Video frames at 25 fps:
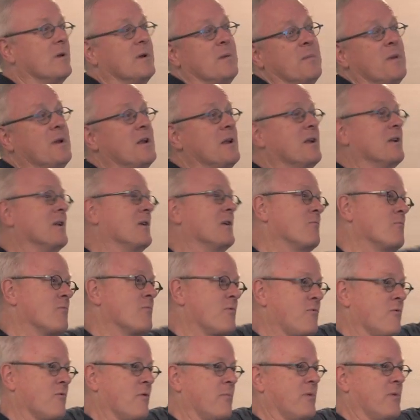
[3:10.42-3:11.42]
immediately
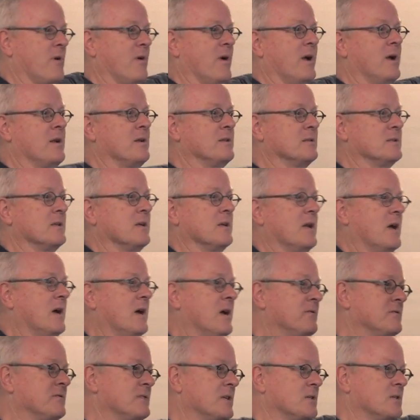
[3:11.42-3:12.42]
threw up their hand and said, I
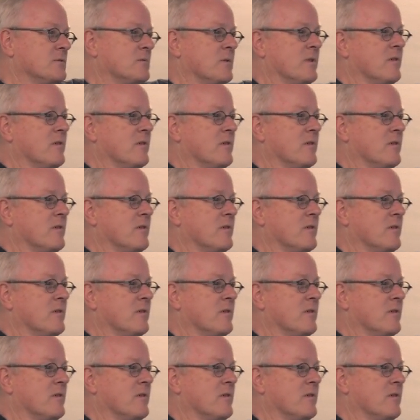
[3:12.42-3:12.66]
have sex with